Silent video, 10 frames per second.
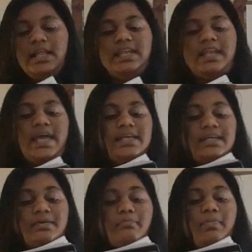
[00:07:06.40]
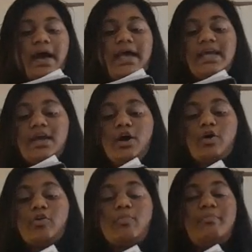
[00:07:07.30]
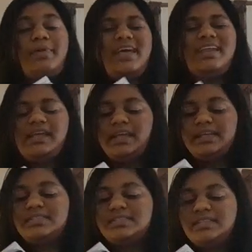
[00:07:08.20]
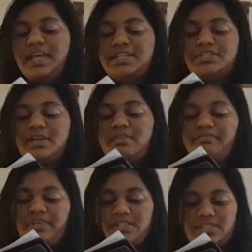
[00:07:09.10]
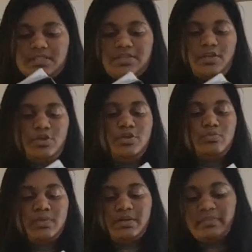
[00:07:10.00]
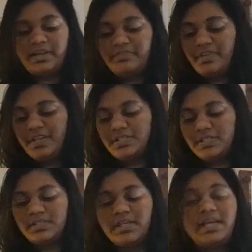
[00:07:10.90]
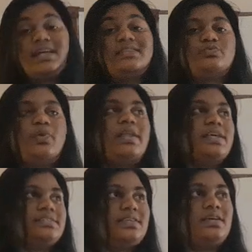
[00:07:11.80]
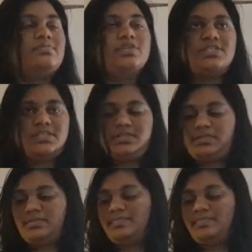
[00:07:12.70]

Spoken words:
like by comparing its natural features, human-made features, as well as images.